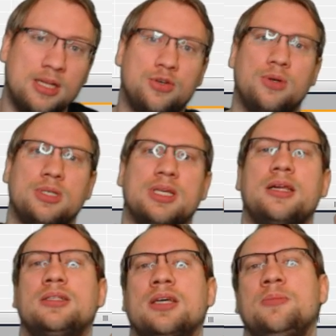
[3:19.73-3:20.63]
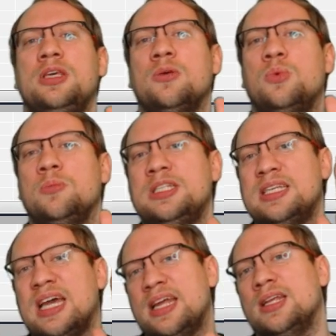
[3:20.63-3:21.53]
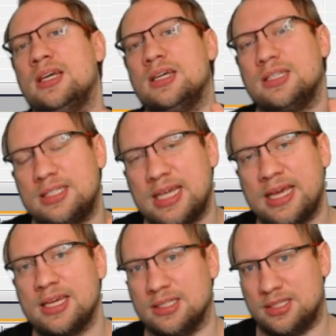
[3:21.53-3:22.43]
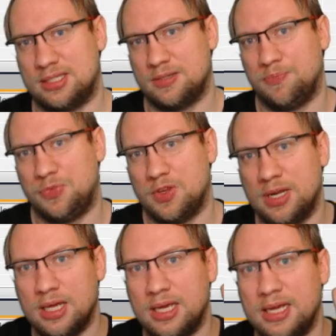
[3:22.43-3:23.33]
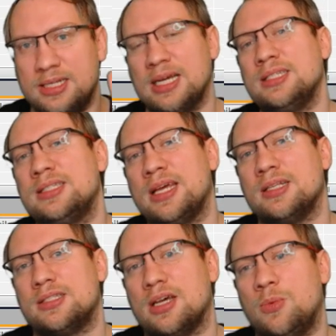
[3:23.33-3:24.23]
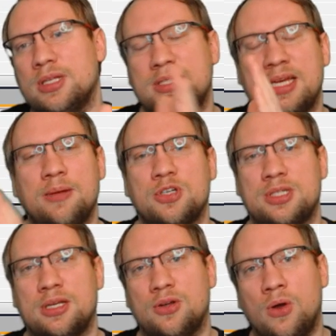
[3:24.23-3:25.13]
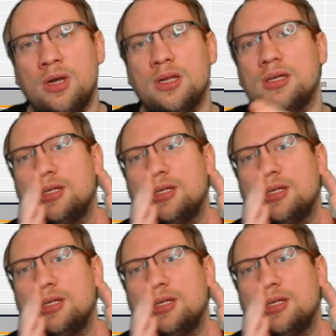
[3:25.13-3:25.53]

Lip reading: Total cycle time here will be 10 seconds, right? In 10 seconds, I want it 10% on,